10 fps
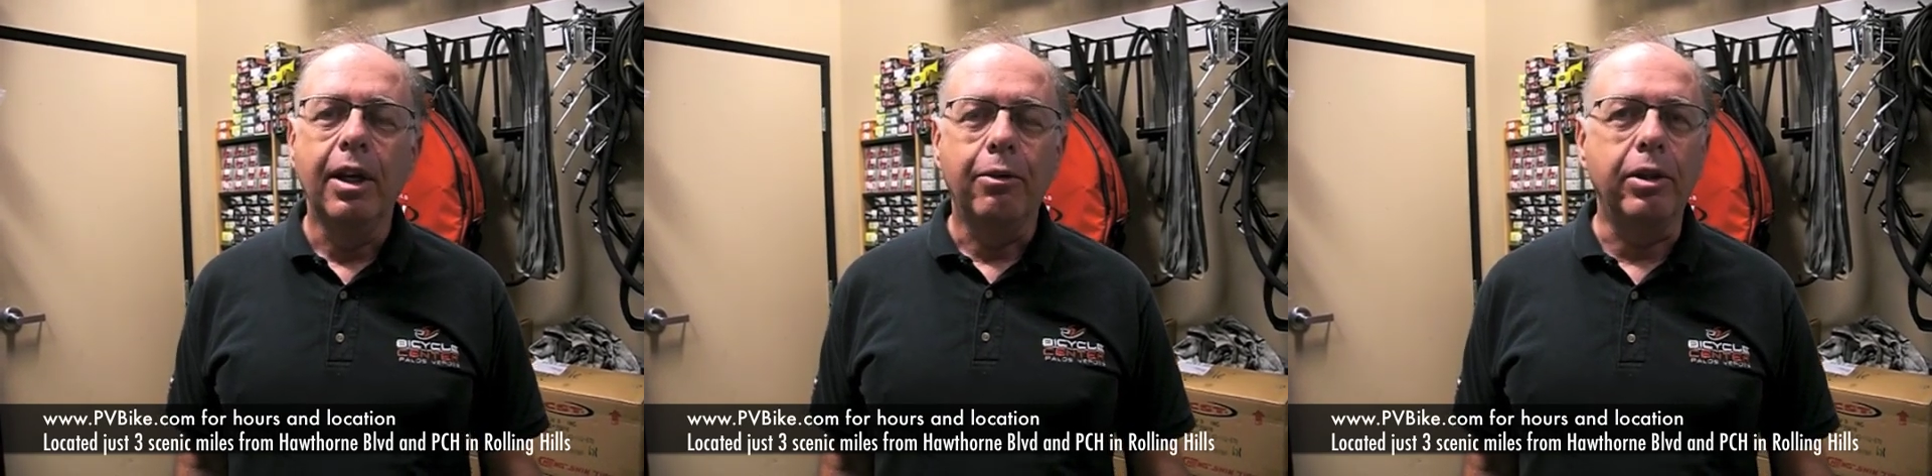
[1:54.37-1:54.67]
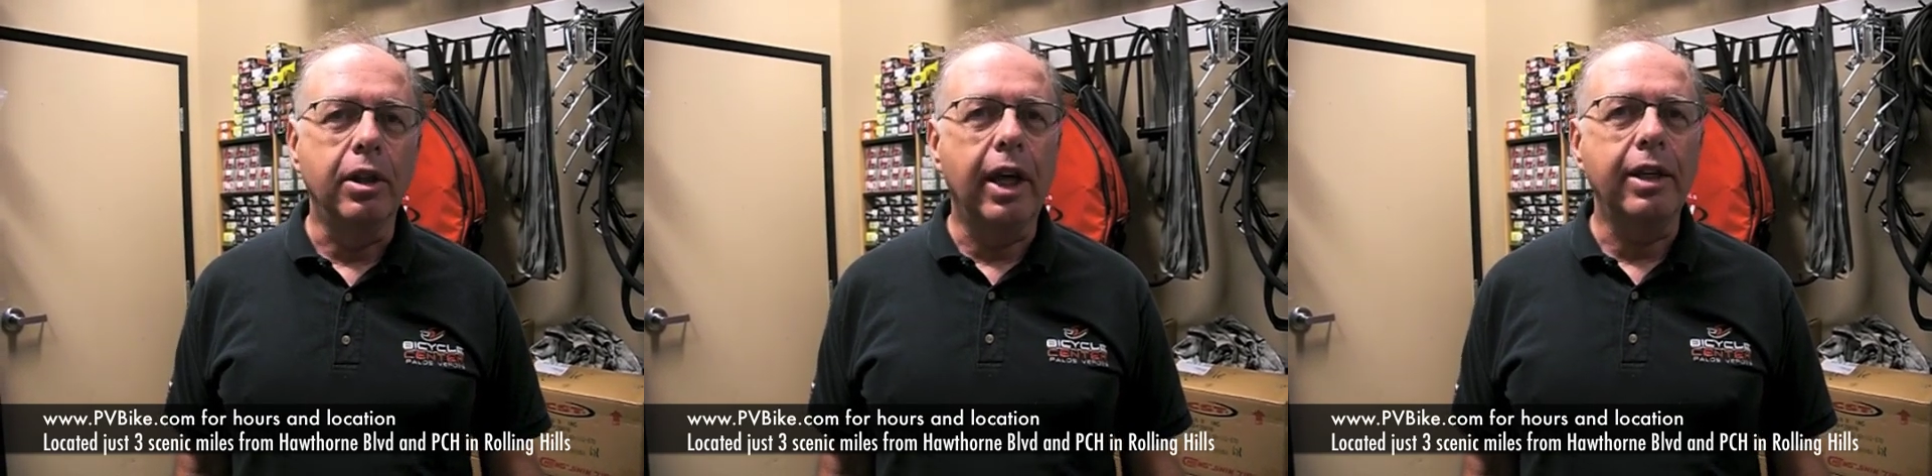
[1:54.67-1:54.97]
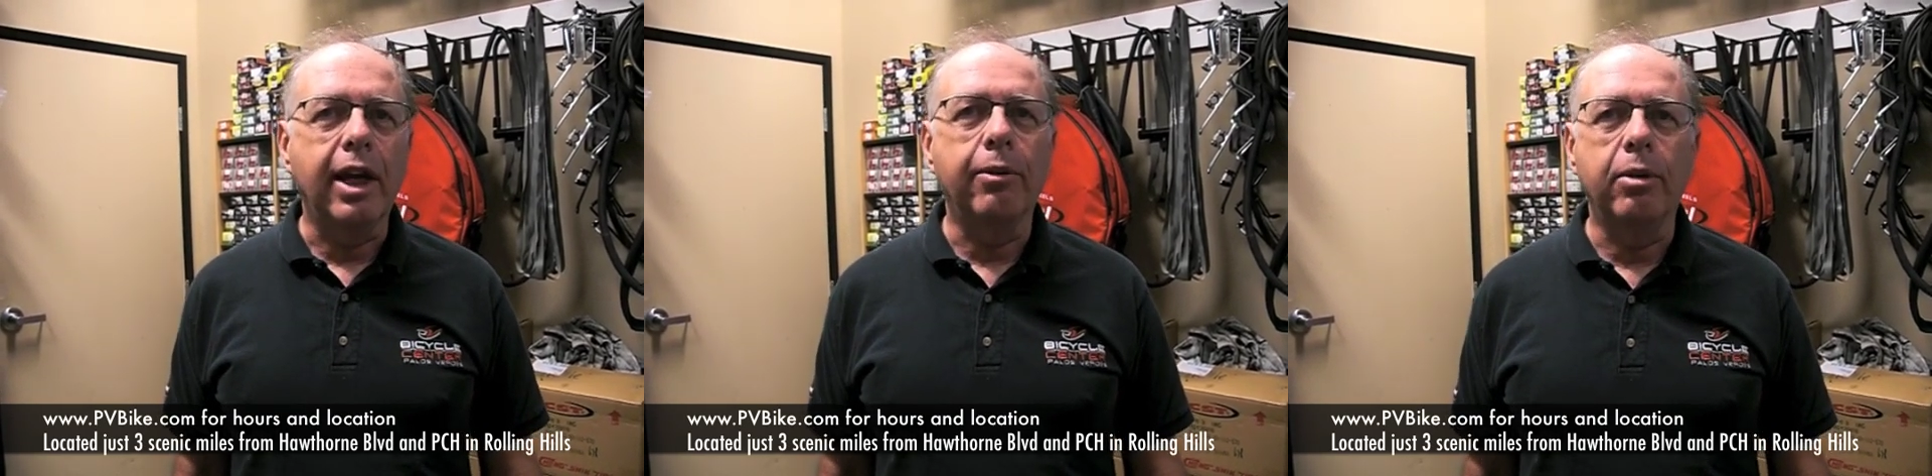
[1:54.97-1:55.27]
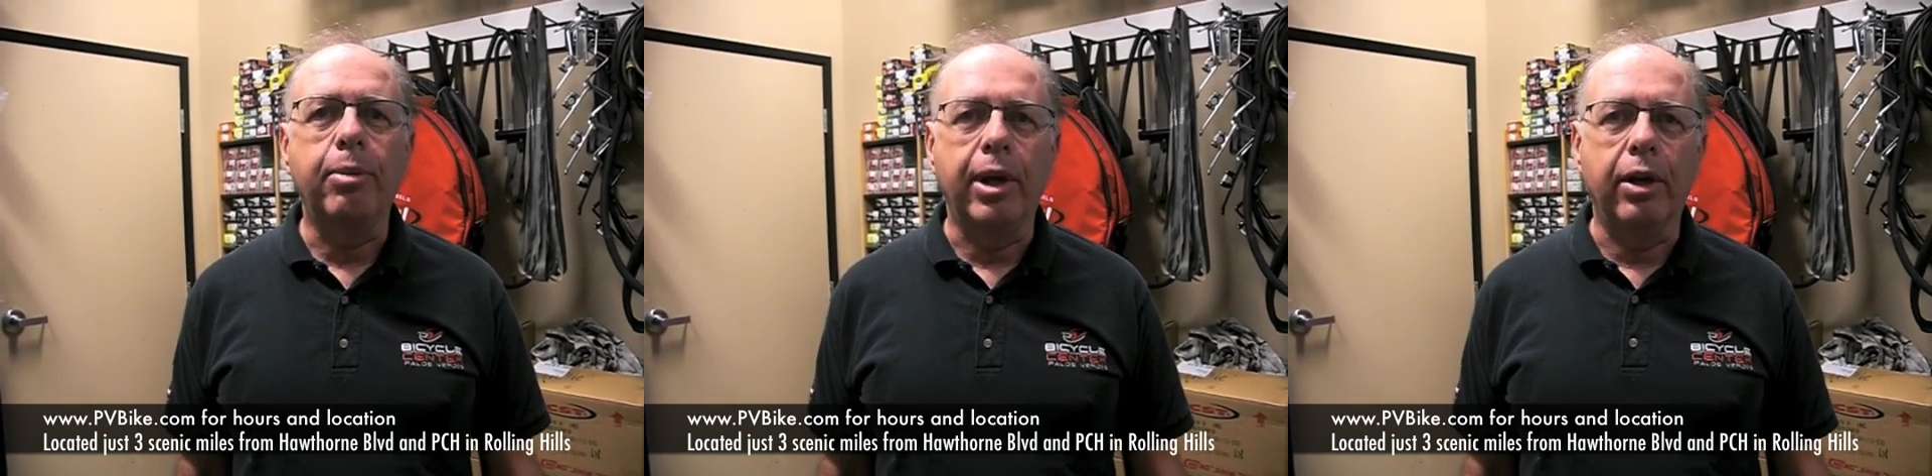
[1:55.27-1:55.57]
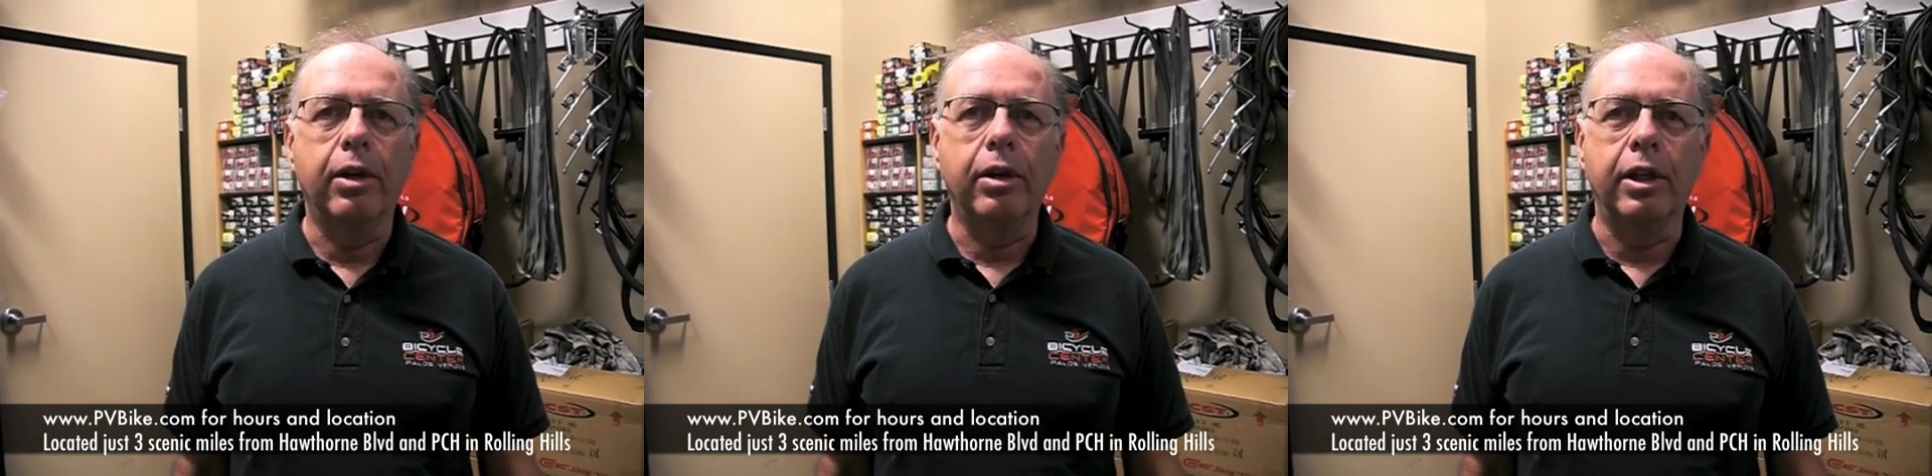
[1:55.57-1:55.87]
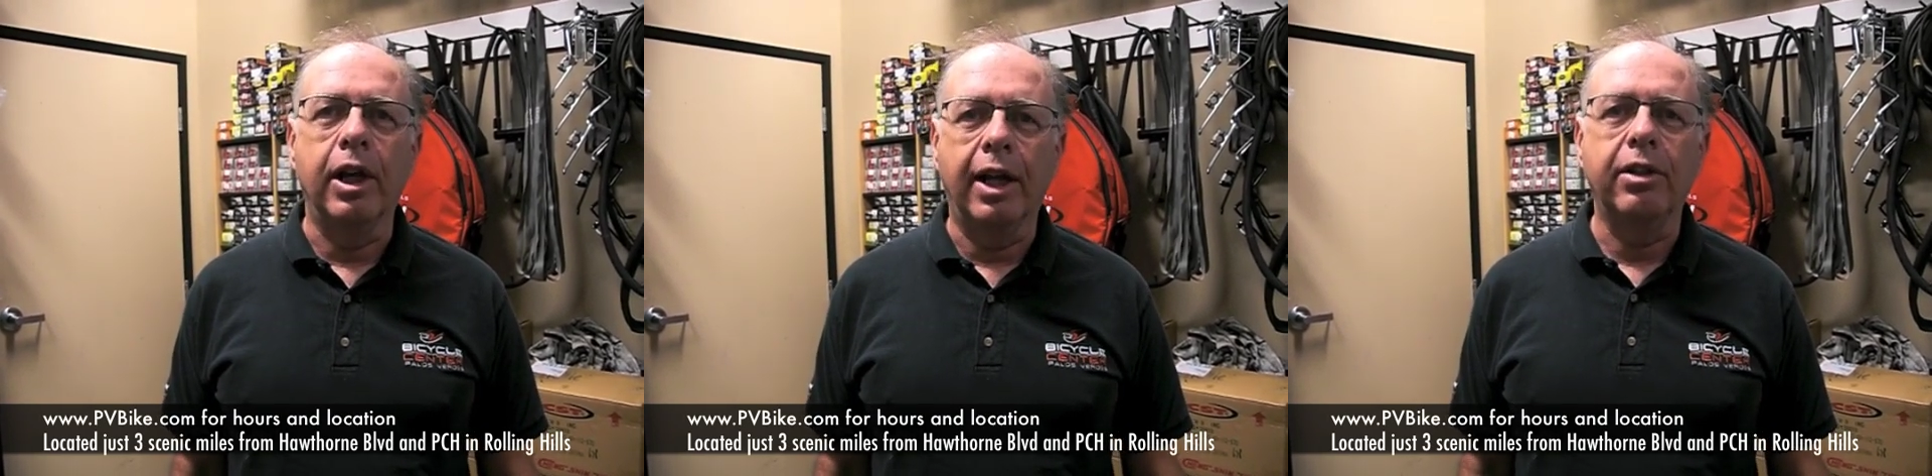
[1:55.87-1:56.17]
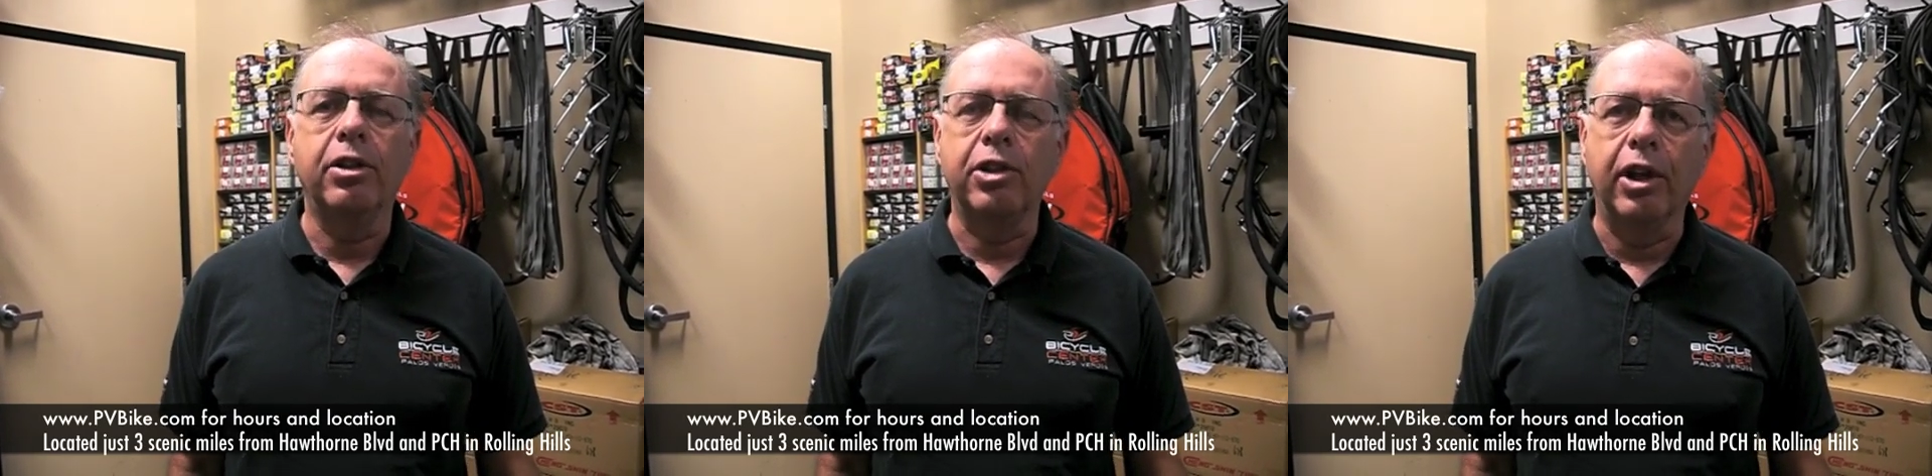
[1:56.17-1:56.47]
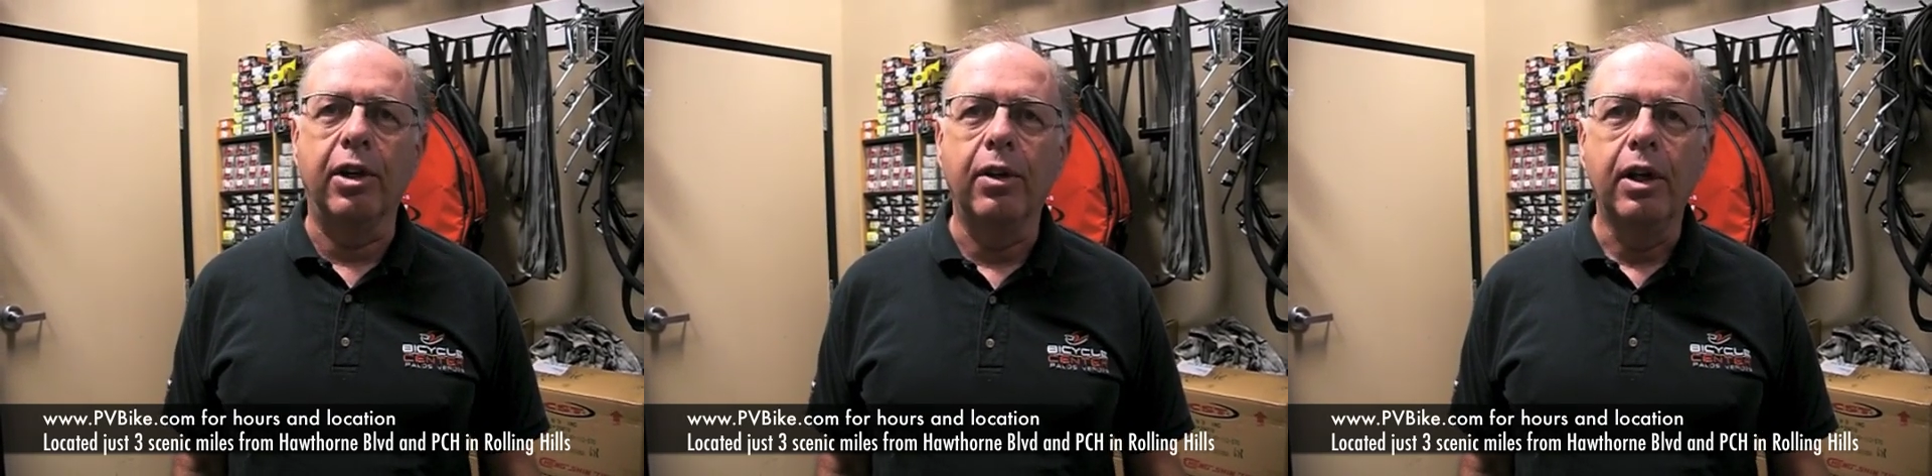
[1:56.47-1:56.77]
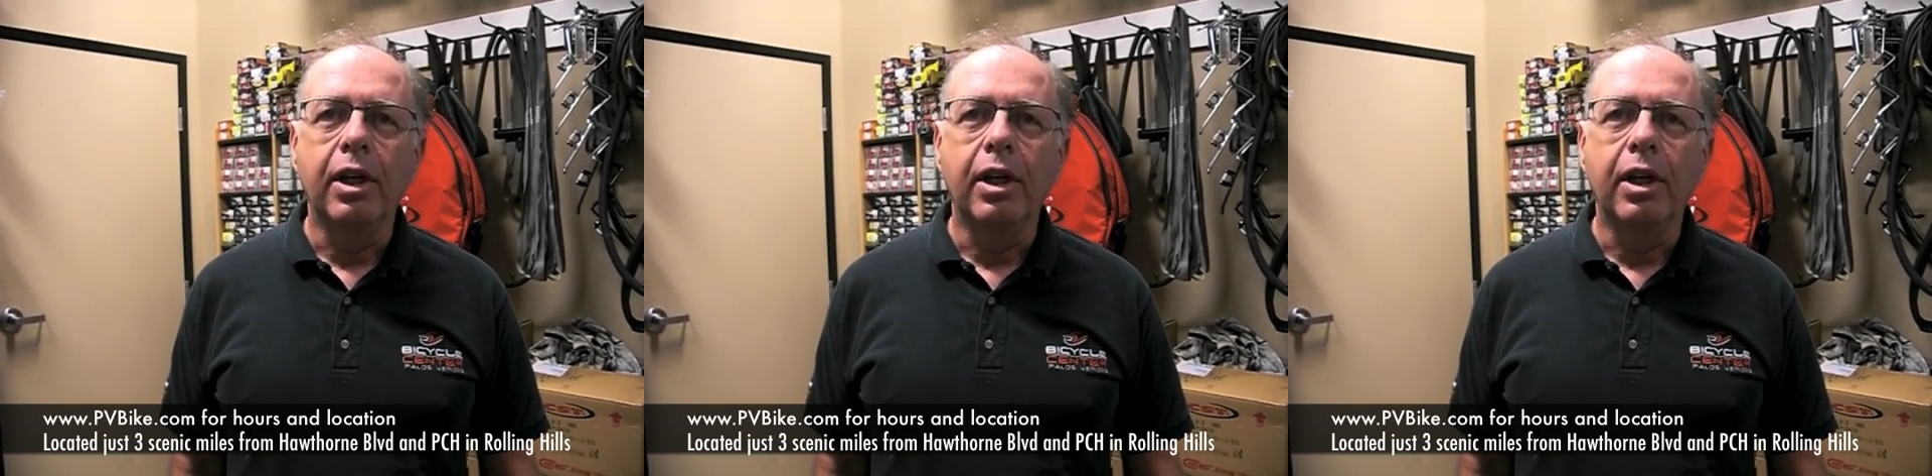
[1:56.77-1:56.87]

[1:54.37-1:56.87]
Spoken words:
we'd like that repair not to show.